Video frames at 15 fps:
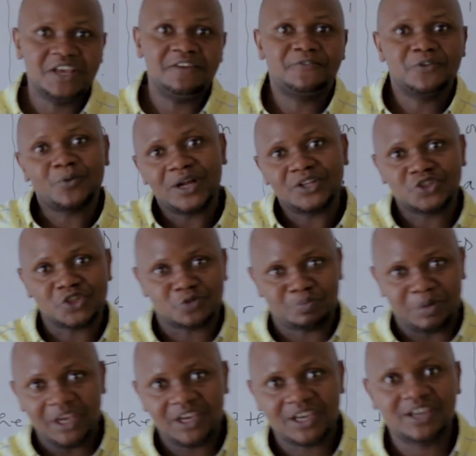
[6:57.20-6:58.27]
if you want to
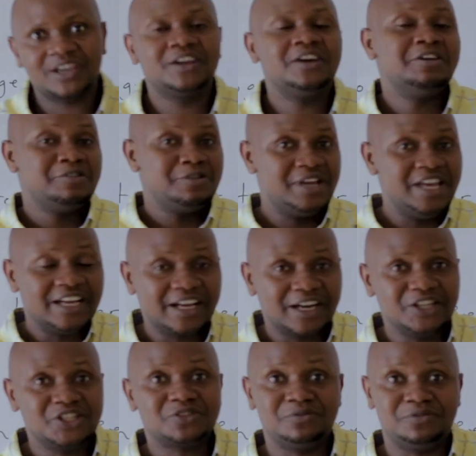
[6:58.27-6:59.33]
speak
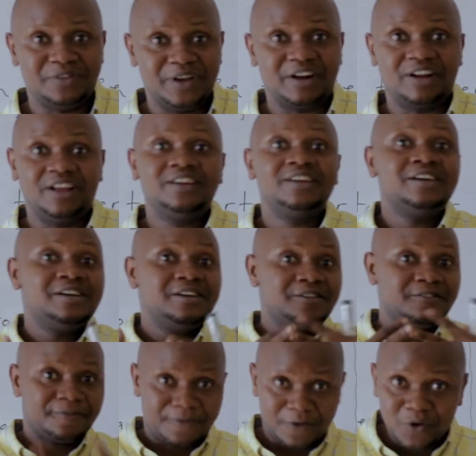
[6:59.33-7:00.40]
English very
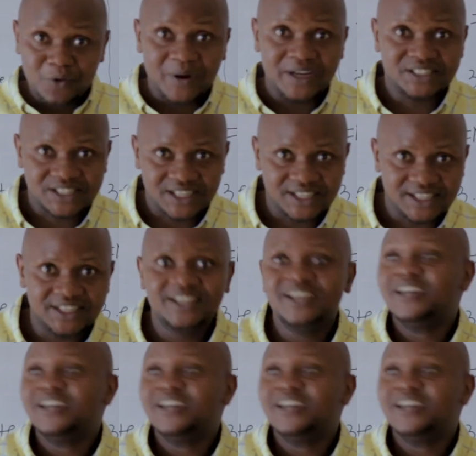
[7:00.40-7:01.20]
fluently.